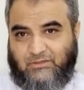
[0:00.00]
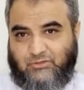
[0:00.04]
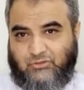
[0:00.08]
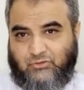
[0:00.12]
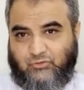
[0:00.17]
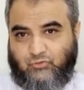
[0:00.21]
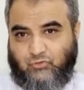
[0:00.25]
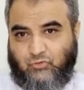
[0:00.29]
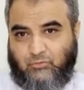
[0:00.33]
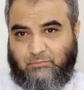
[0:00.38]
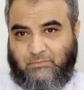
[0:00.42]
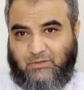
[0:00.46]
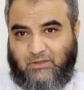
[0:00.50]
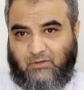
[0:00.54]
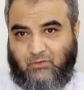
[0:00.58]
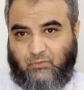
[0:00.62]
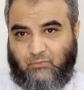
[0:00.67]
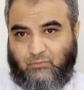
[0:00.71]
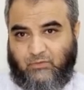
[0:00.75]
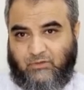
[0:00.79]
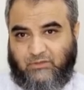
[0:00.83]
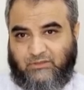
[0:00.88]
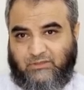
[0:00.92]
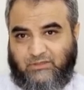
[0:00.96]
stroma
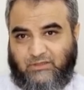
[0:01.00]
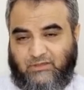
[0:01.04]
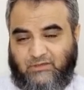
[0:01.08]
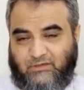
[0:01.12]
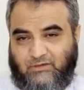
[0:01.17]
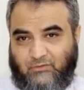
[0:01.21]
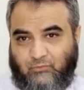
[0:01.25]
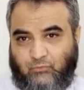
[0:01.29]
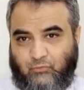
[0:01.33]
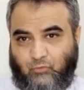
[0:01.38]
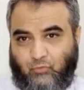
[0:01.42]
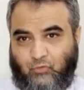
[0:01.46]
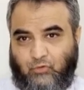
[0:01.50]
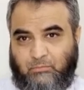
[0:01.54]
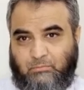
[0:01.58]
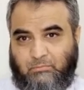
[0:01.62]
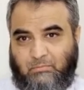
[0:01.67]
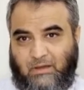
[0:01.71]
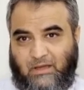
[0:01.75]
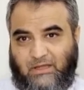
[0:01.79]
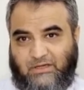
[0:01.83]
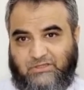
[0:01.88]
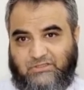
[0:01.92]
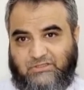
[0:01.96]
over there, rolled
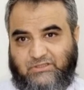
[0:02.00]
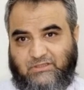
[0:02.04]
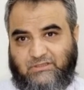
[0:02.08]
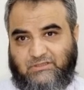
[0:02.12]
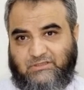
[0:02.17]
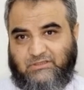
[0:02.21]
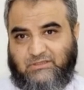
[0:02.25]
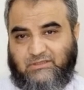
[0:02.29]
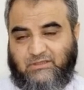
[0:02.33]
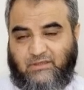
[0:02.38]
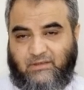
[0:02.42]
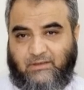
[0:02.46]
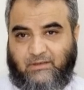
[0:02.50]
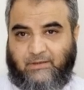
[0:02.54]
margins